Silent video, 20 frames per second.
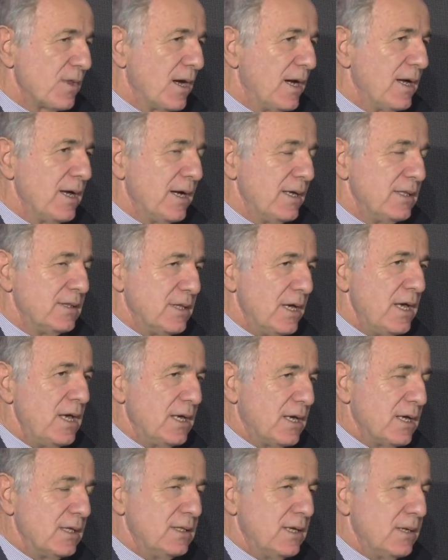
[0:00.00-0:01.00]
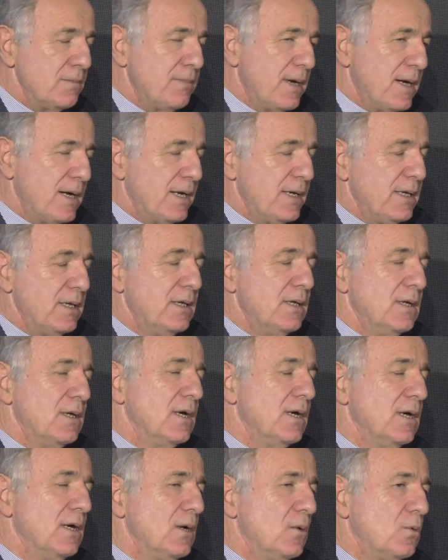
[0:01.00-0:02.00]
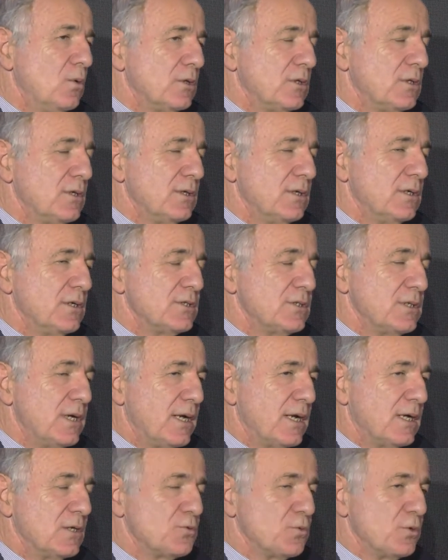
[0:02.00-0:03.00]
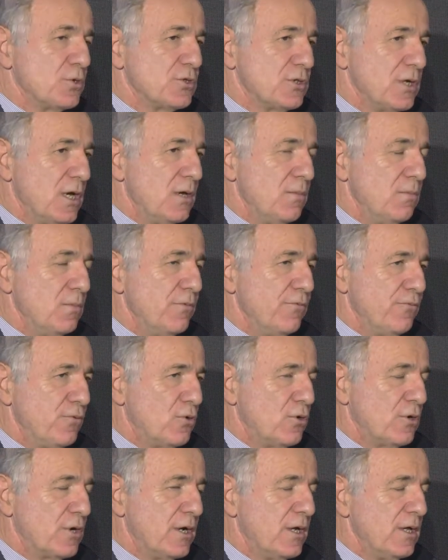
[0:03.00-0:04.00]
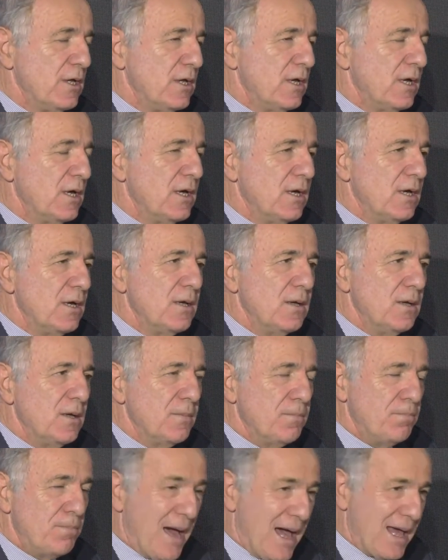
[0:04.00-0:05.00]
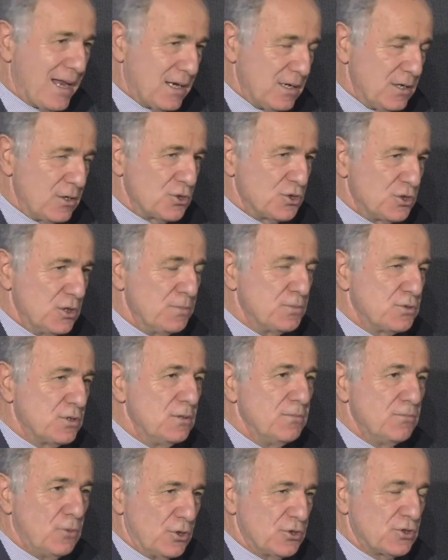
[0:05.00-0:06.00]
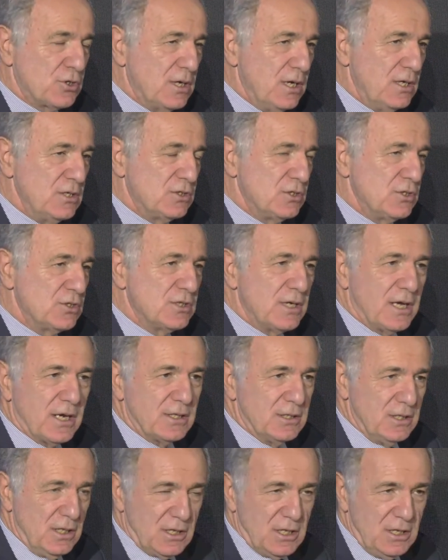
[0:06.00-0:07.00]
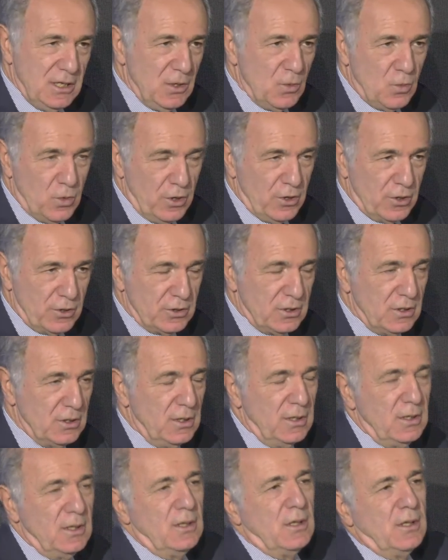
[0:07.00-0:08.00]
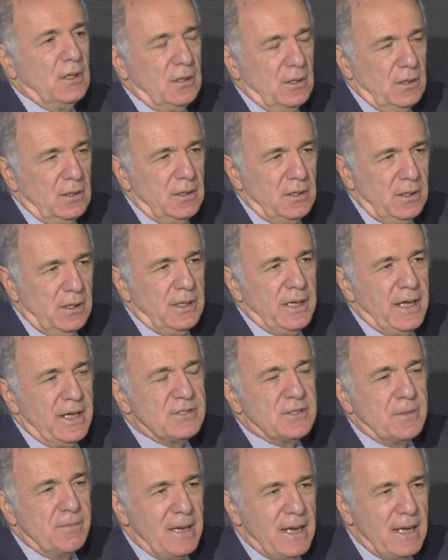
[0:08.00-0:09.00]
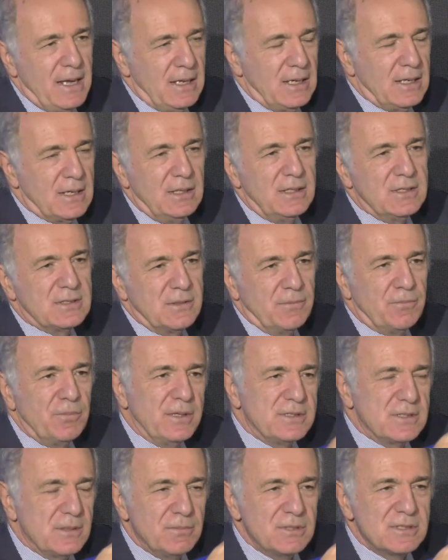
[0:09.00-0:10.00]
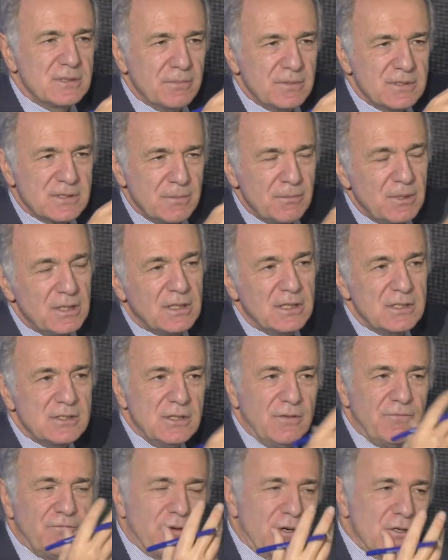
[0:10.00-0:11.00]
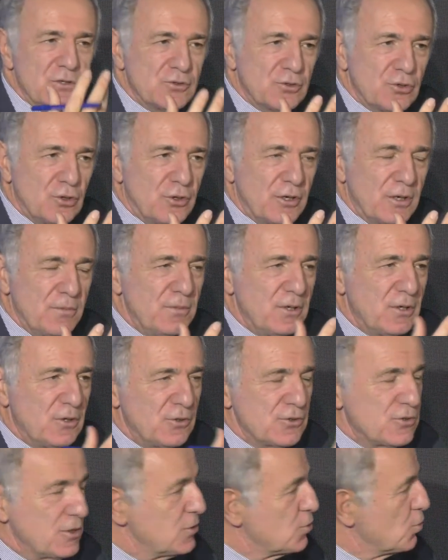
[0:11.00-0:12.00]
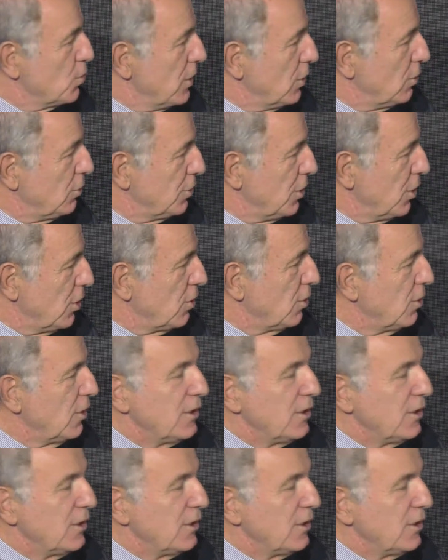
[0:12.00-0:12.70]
I take and I buy what Saras was saying before. Partnerships in most cases are the key word. As a bank, it's a bit a different story because, as we all know,